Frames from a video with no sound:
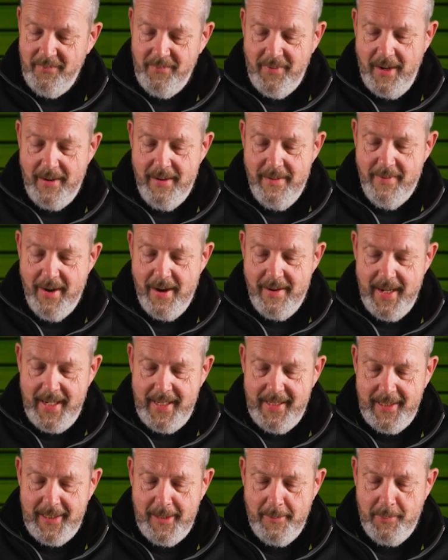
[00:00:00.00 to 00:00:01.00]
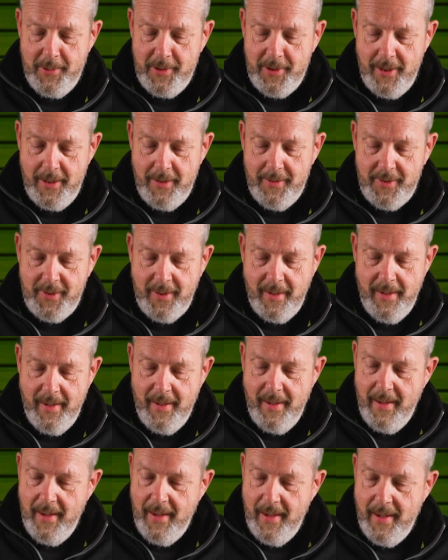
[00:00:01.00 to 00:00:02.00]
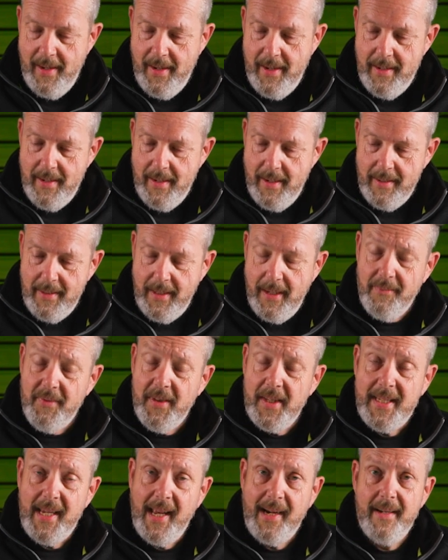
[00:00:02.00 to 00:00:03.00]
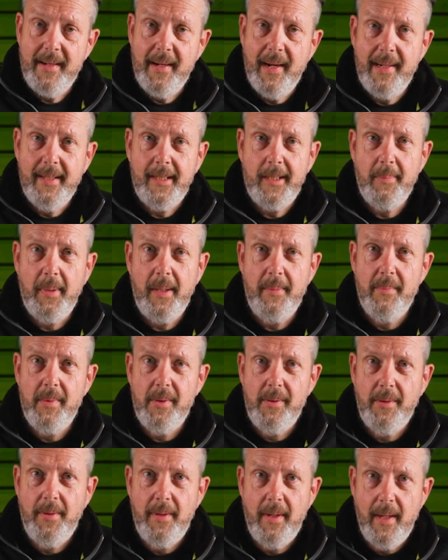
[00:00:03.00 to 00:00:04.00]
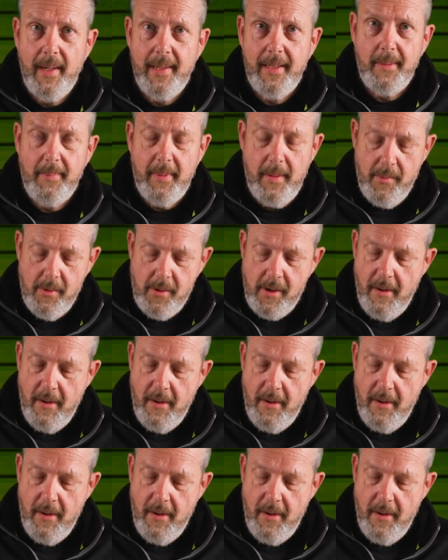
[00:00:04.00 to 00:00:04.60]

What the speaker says: very, very easy to produce, and give the talent a little bit more